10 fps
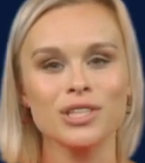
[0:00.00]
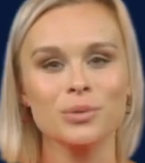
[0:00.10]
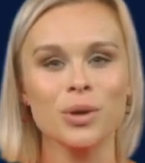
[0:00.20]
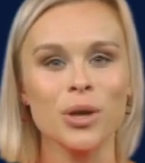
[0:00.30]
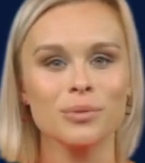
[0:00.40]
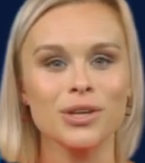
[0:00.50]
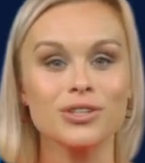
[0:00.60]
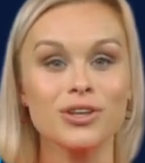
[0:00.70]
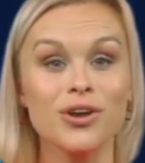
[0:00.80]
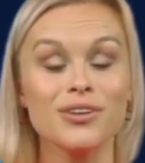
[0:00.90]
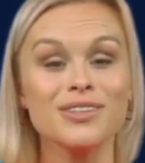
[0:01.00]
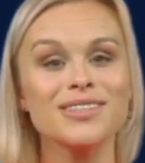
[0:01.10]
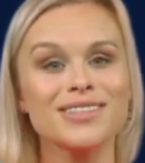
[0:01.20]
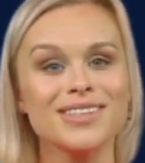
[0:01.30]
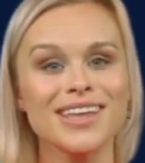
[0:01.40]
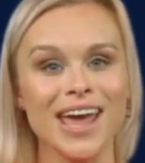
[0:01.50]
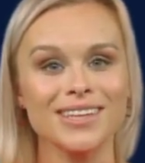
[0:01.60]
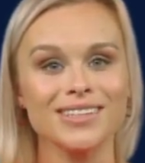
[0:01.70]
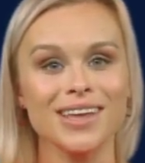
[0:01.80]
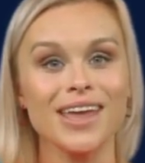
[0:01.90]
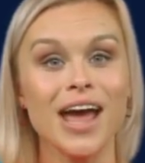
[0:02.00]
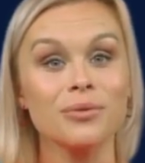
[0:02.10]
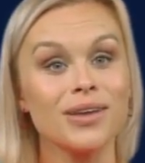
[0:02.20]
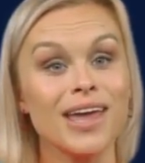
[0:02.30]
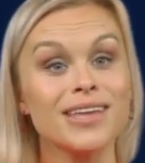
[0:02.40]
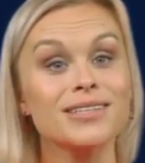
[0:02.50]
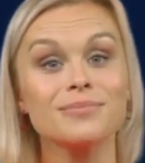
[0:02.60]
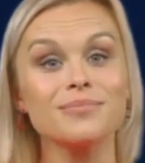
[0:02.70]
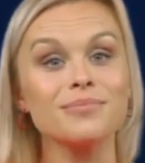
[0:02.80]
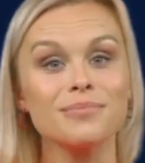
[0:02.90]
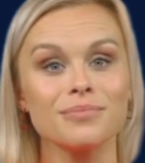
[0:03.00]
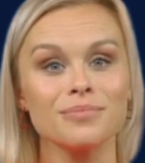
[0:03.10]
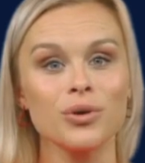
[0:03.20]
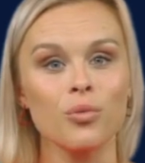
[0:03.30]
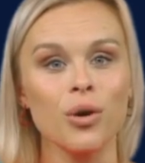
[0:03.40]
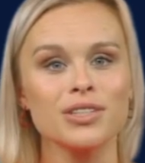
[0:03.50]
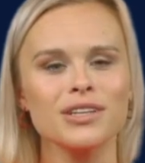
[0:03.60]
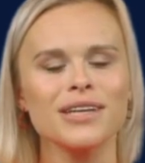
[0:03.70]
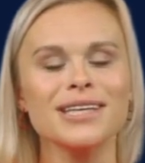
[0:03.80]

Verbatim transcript: two popular terms, SaaS and iPaaS. But what do